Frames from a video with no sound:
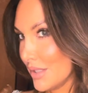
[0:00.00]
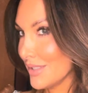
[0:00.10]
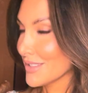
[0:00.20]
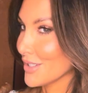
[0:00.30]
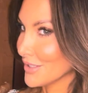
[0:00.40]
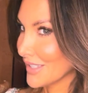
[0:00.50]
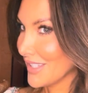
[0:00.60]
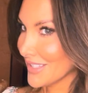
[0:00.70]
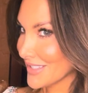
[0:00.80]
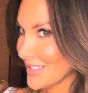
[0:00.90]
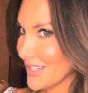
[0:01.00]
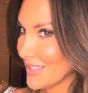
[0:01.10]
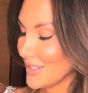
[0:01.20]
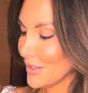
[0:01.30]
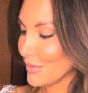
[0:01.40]
It's called
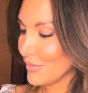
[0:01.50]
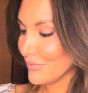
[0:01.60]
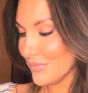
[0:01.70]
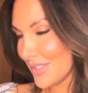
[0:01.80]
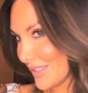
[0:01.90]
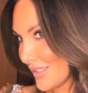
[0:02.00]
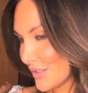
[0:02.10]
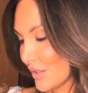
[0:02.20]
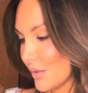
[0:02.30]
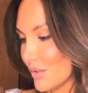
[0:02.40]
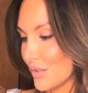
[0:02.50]
kissing. So you